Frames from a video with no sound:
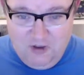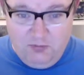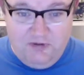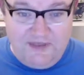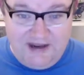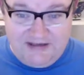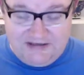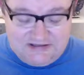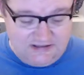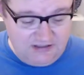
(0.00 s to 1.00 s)
but that
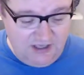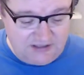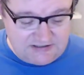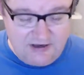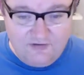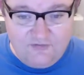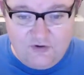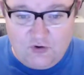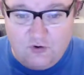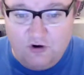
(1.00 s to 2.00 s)
is the guts of the
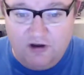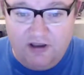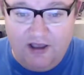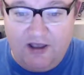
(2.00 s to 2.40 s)
Korg